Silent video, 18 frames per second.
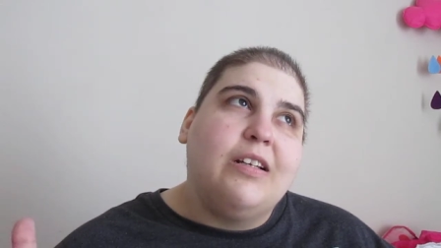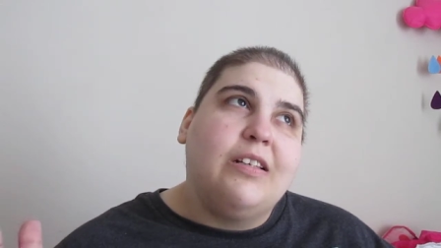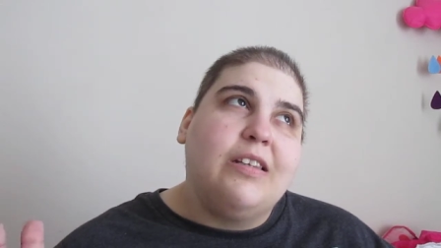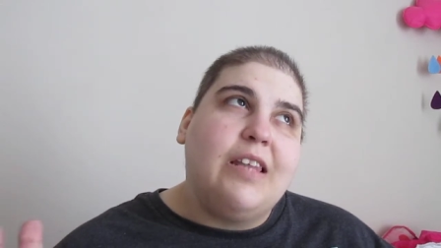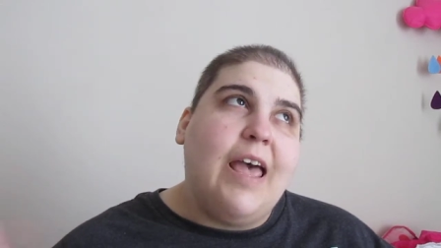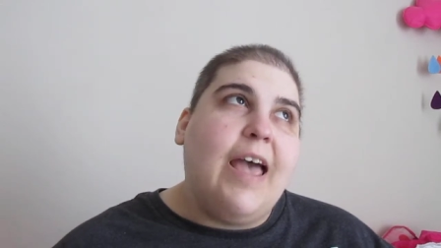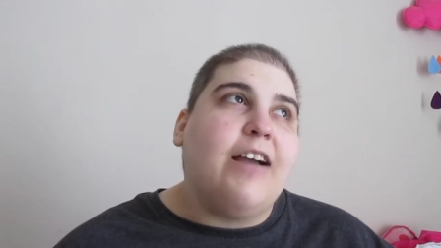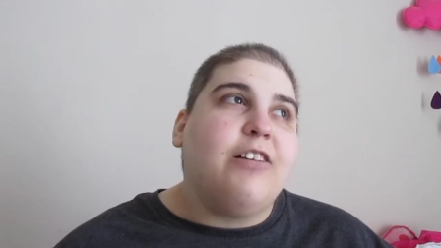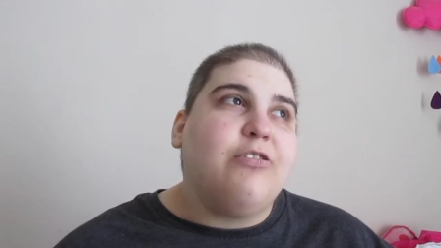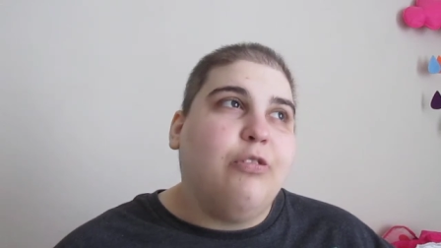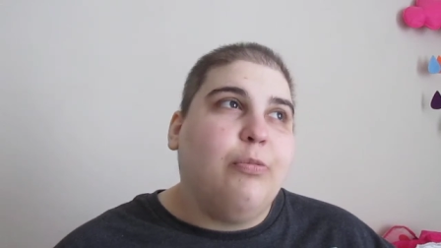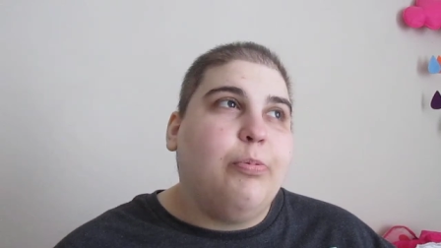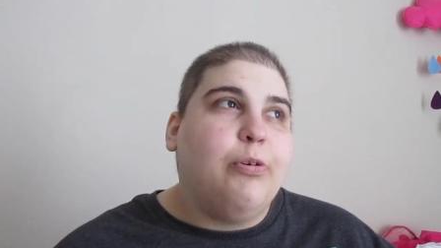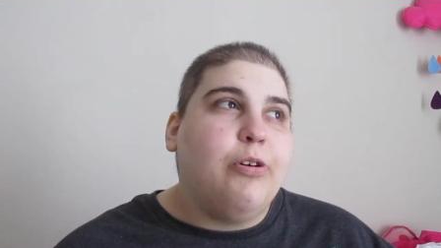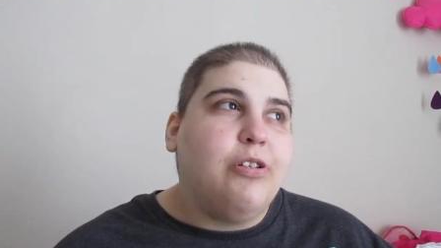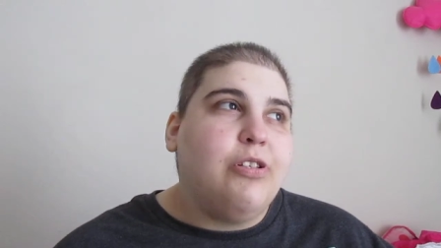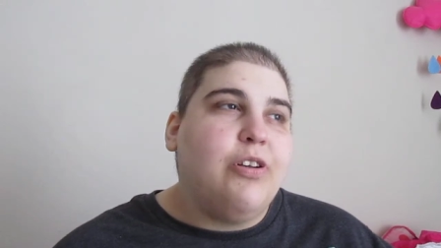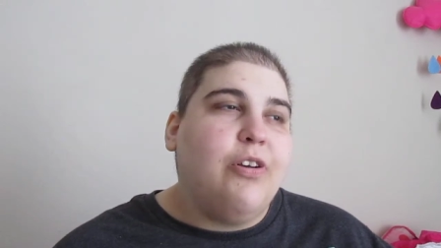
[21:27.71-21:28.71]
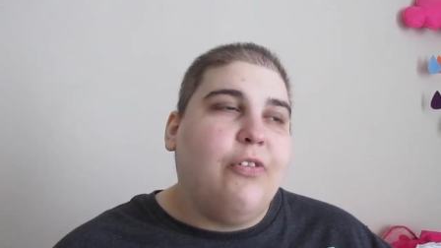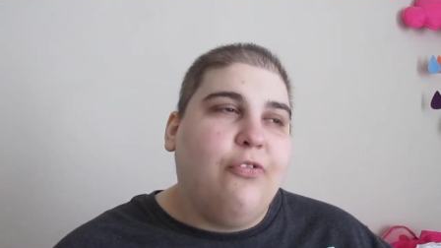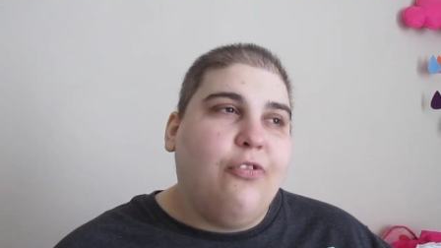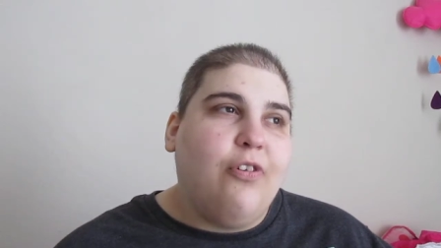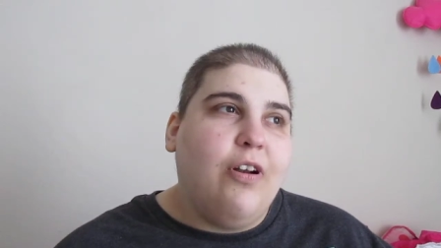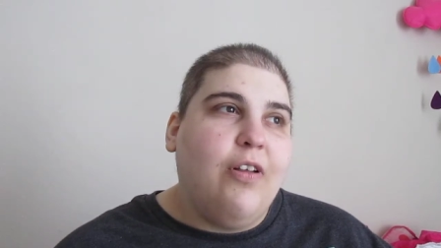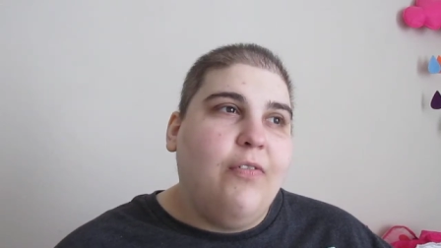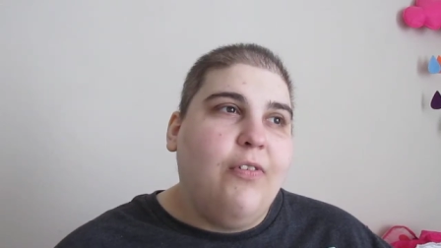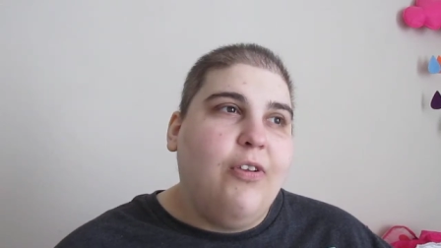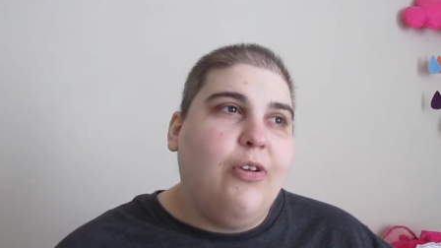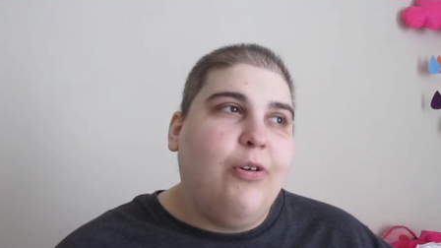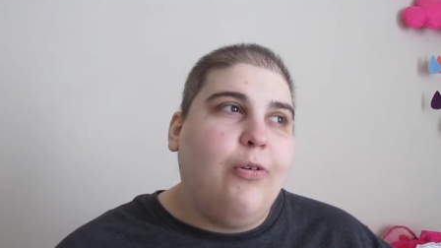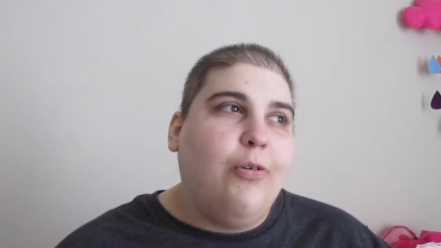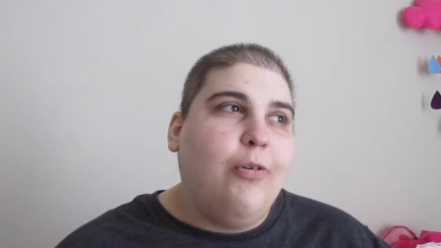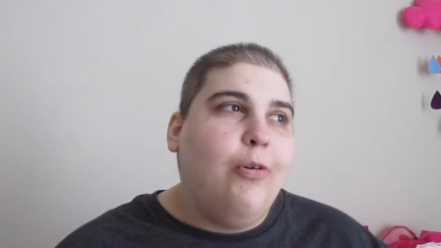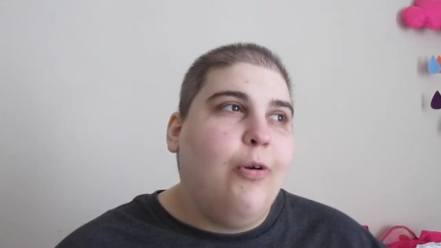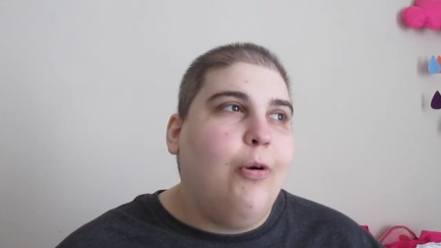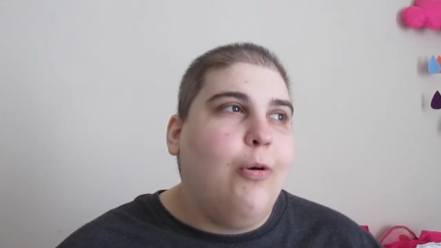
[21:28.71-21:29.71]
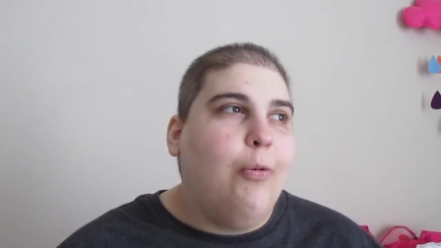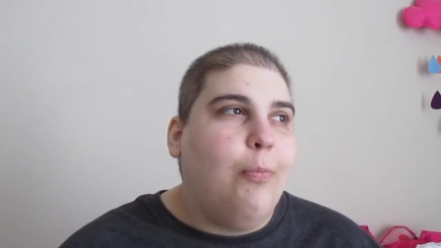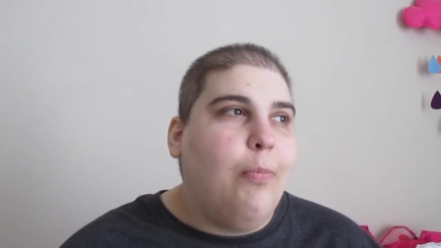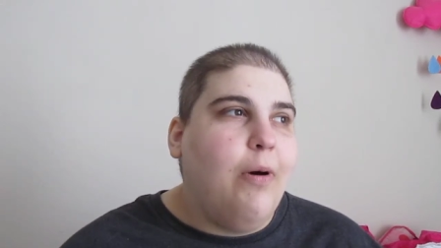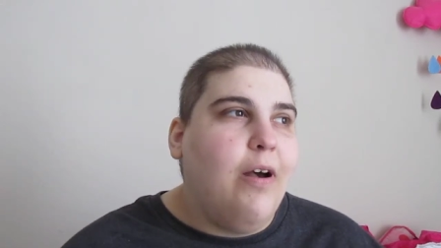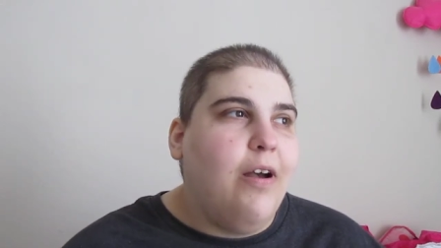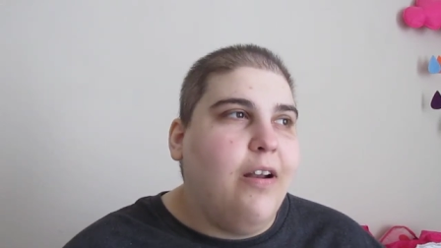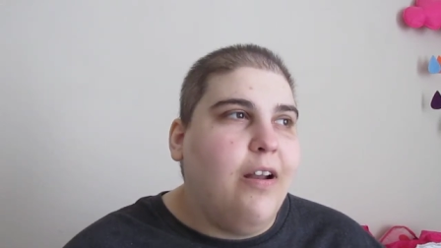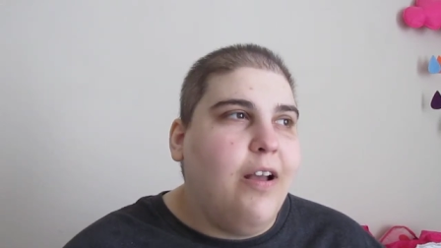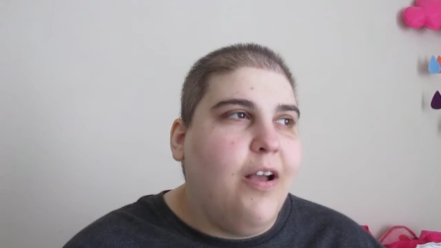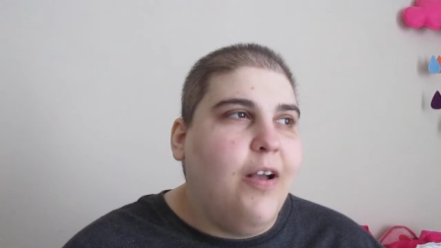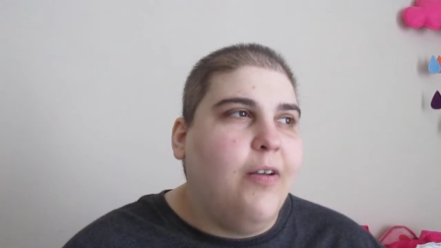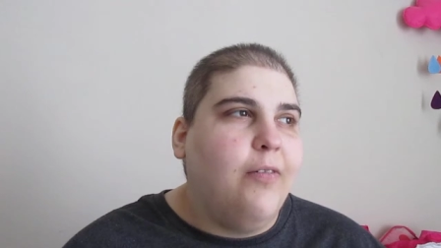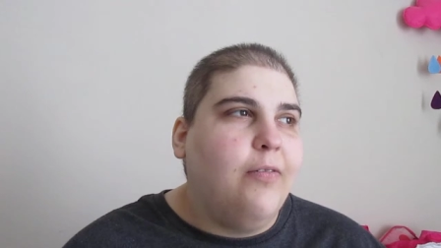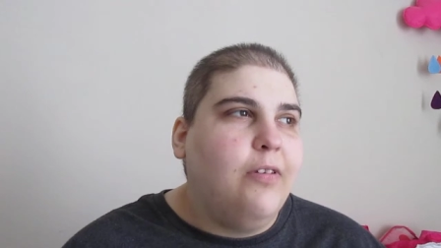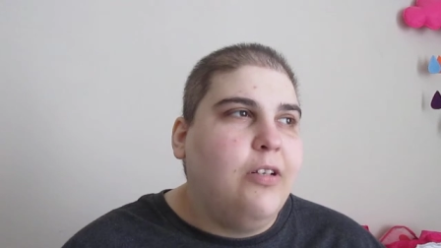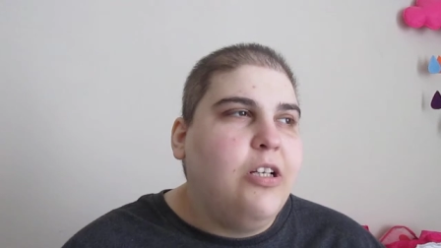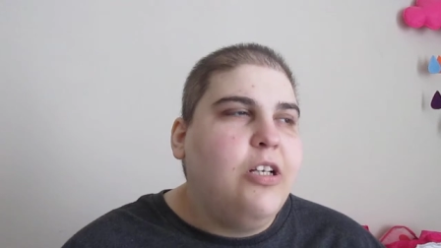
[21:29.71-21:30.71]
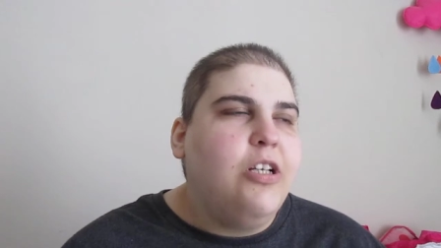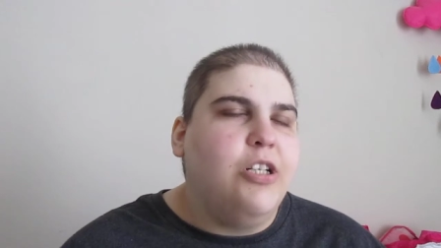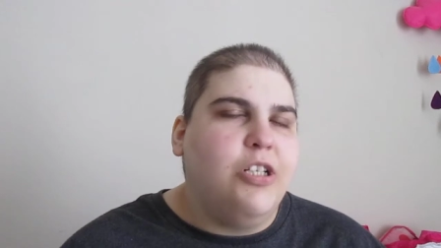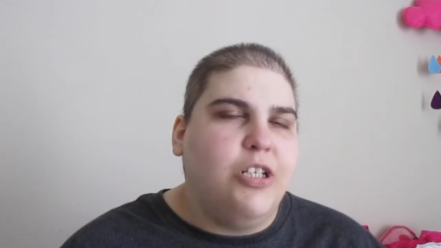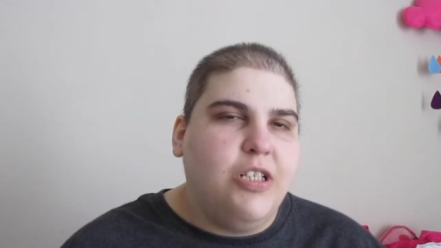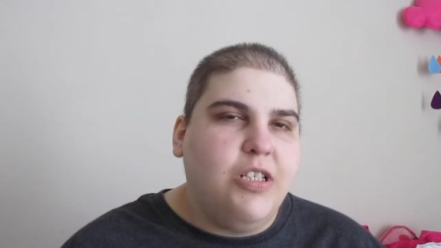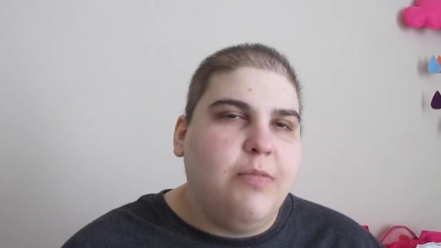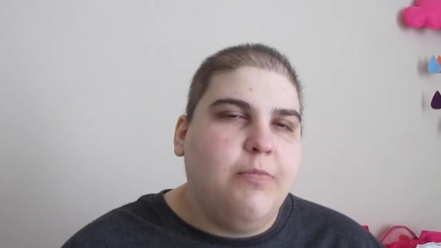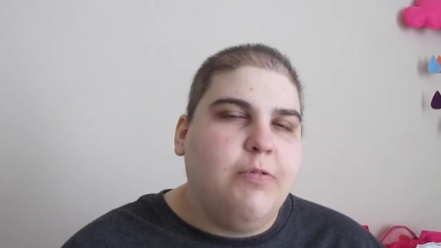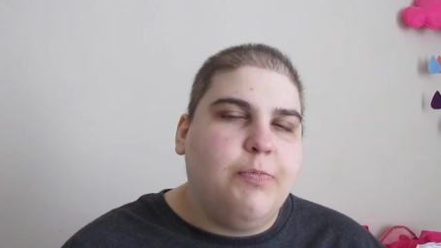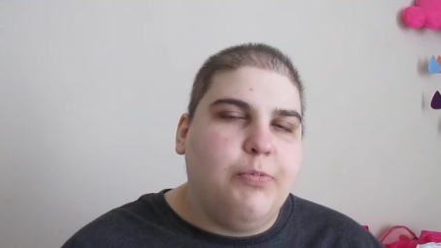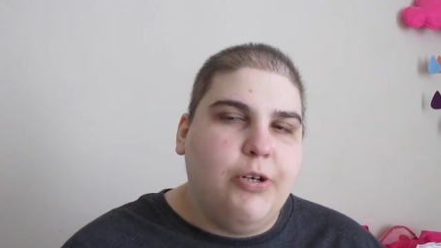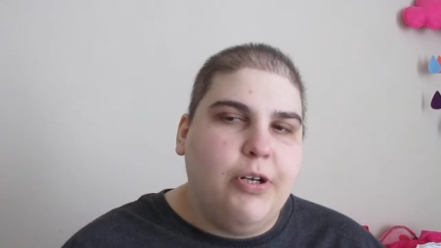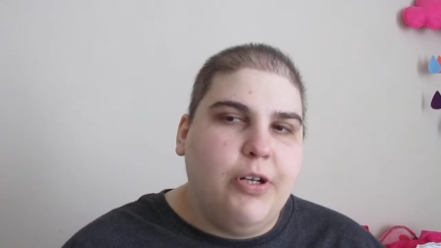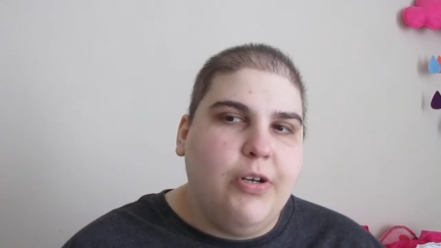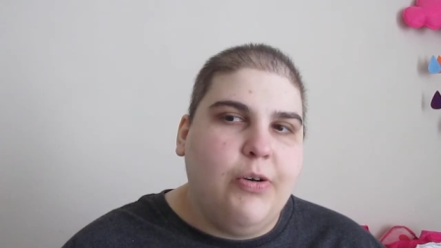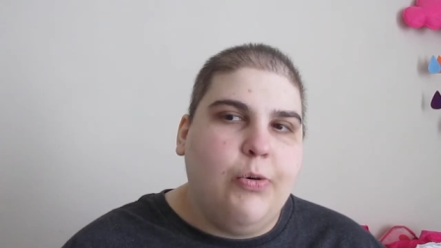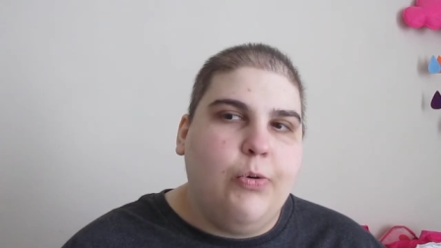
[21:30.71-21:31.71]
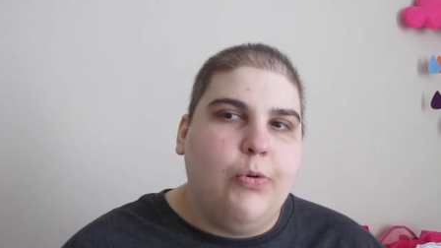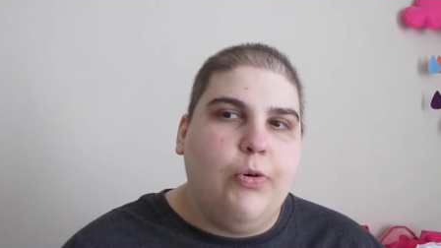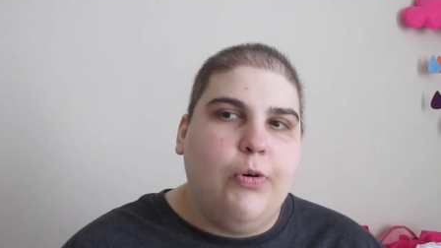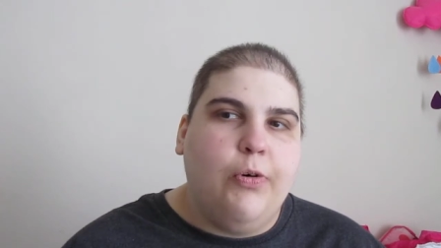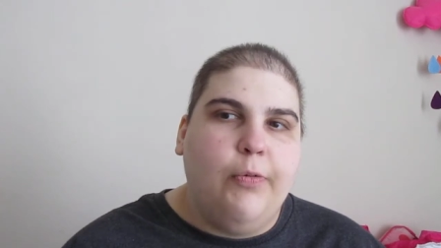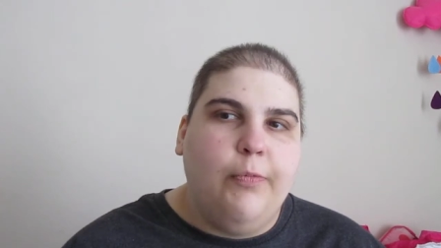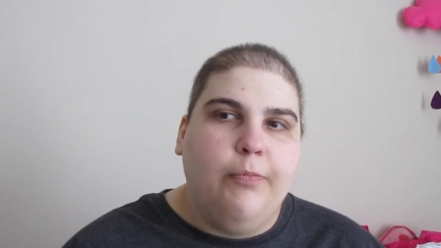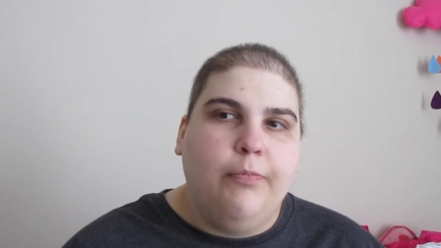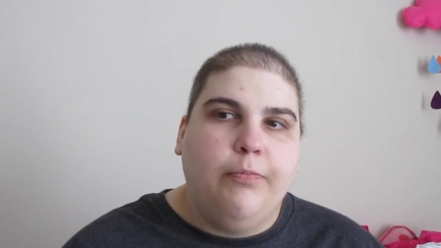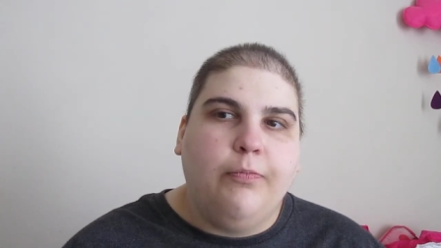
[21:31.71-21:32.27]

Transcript: the actual person in front of you but uh, she seems pretty cool